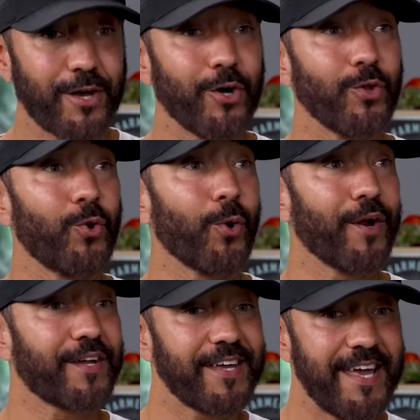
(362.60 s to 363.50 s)

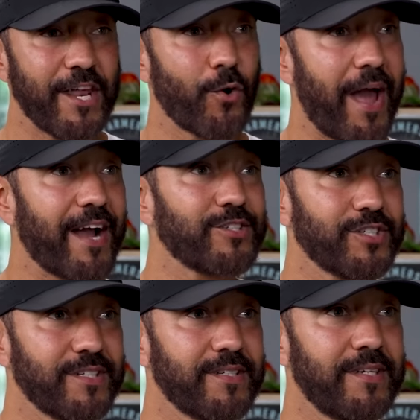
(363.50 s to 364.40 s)
caloric
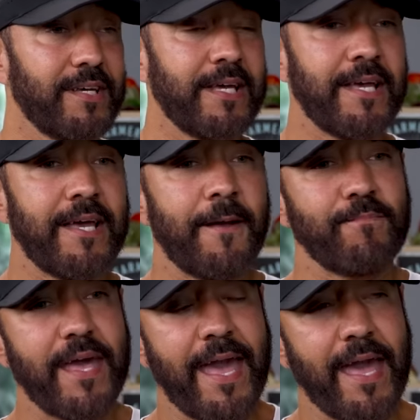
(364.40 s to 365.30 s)
interaction
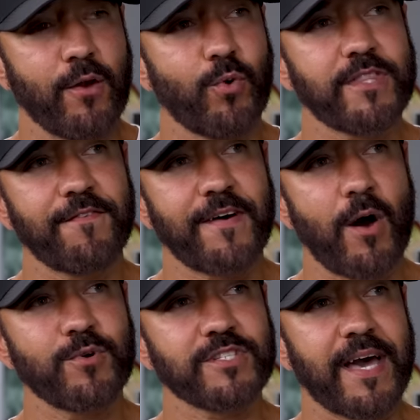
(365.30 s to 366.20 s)
and what they
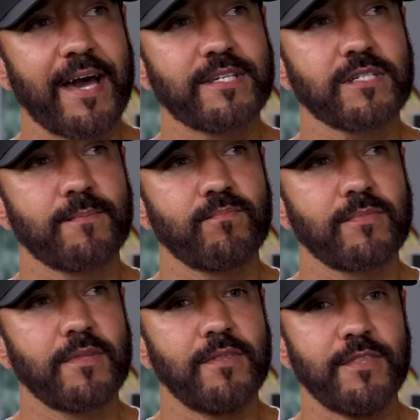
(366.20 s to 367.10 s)
found was that
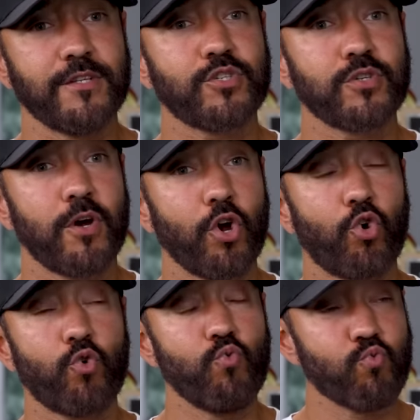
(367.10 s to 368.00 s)
this
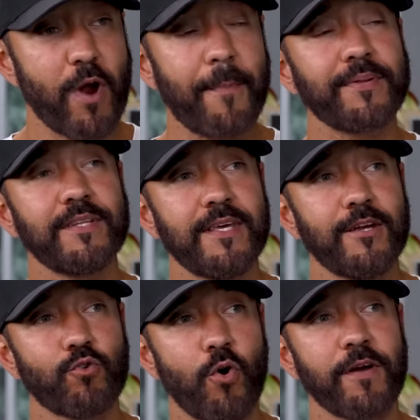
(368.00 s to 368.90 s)
rapidly
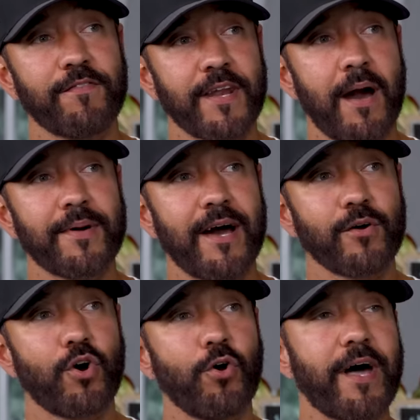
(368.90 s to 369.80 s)
growing phenomenon
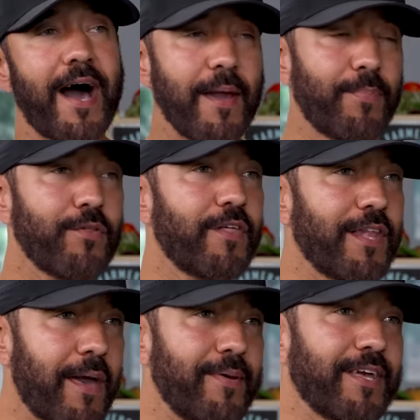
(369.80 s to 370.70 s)
called
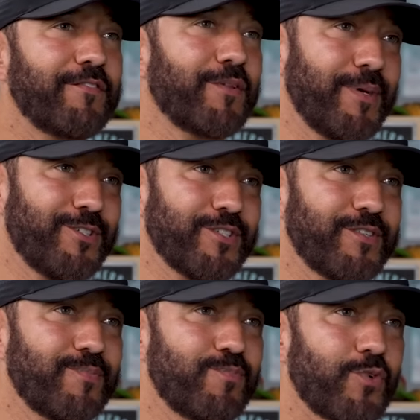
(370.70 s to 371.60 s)
hypothalamic inflammation.
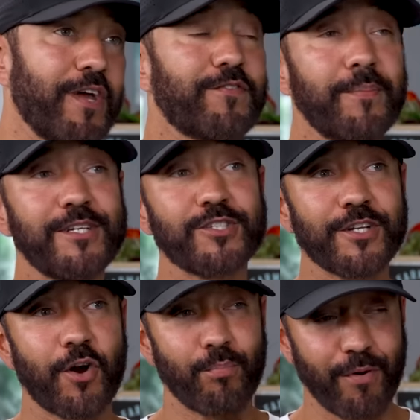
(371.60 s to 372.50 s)
So inflammation
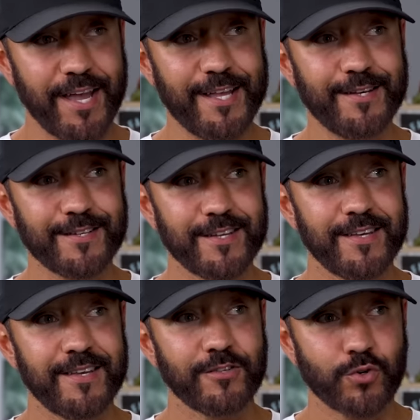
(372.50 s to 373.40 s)
in our brain,
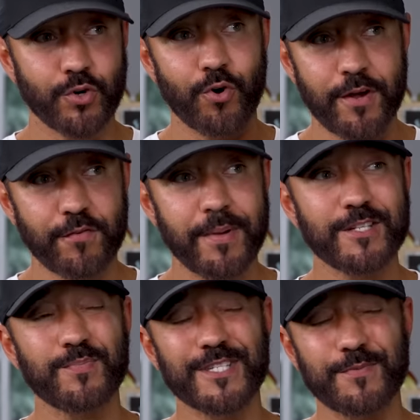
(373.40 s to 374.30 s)
so
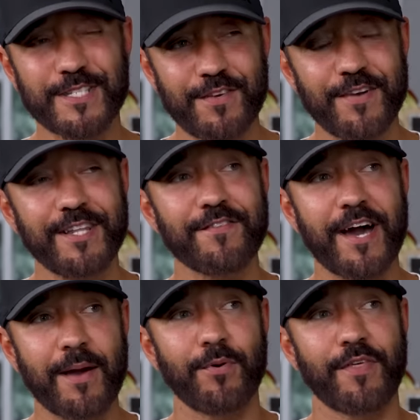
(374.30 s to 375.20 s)
neuroinflammation, but specifically of the
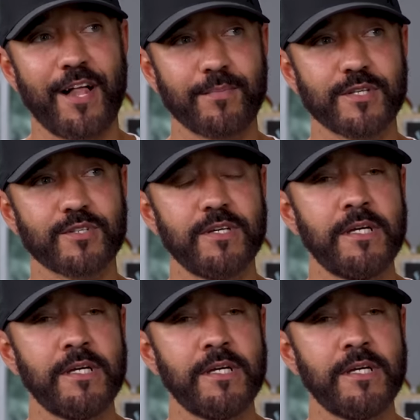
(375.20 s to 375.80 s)
hypothalamus,